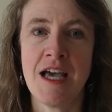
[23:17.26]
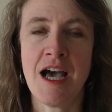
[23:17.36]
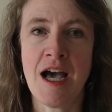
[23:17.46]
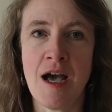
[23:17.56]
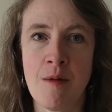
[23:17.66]

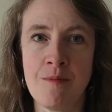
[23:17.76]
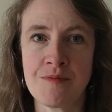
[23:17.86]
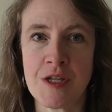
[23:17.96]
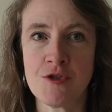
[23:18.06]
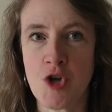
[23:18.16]

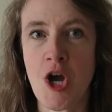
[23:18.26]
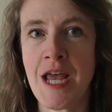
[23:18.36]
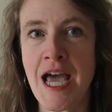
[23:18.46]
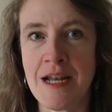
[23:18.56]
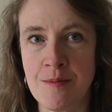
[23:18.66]
John
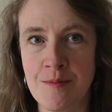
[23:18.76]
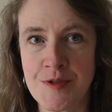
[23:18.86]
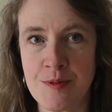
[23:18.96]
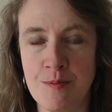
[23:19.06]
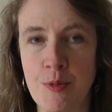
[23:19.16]

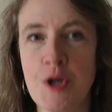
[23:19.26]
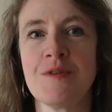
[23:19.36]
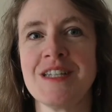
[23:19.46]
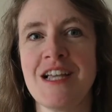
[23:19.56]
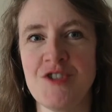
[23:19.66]
Adams' Book of
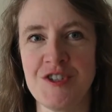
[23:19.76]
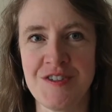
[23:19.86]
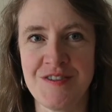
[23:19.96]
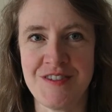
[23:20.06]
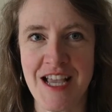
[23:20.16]
Alleged
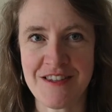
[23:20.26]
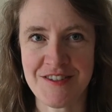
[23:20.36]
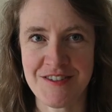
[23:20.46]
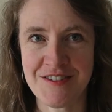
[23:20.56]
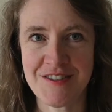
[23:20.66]

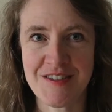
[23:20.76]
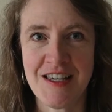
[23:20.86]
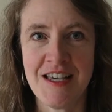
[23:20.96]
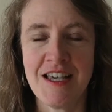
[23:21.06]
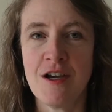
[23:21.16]
Dances.
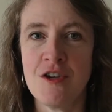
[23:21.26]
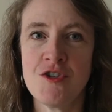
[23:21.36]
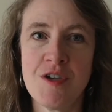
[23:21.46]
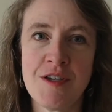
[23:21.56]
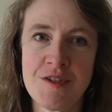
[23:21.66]

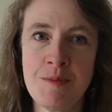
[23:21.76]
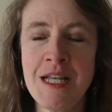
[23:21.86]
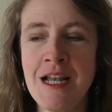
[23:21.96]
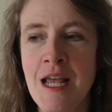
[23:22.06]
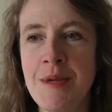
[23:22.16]

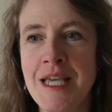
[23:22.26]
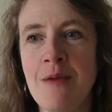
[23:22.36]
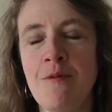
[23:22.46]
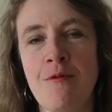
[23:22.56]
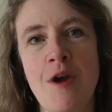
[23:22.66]
Samina and I
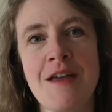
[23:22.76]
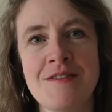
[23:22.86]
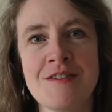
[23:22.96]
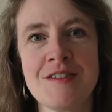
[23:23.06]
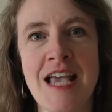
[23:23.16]
became
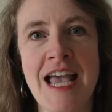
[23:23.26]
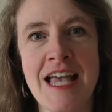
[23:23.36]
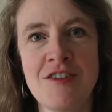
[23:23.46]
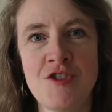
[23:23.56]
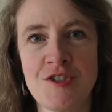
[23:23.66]
friends,
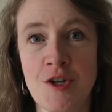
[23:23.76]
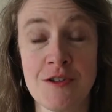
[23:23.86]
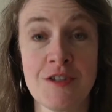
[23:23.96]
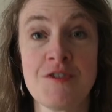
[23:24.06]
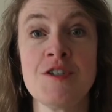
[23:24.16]
and she started
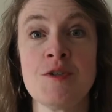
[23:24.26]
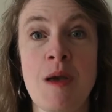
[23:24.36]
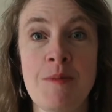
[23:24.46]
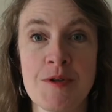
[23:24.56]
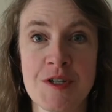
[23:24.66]
listening to
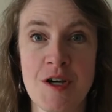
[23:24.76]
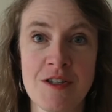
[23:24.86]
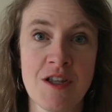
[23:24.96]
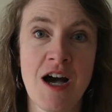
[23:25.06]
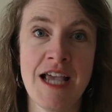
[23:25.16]
my music
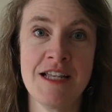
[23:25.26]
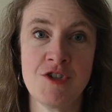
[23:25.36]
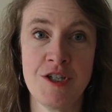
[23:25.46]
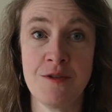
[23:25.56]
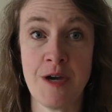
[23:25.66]
online, and
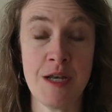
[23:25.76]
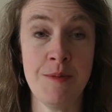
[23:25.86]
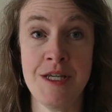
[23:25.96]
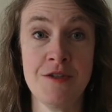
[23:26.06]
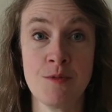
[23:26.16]
she invited
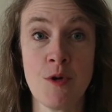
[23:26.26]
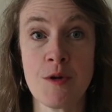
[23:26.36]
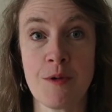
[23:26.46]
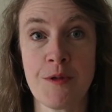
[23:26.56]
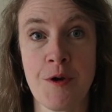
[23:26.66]
me to
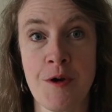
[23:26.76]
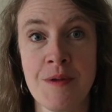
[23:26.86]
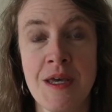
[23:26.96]
work with her.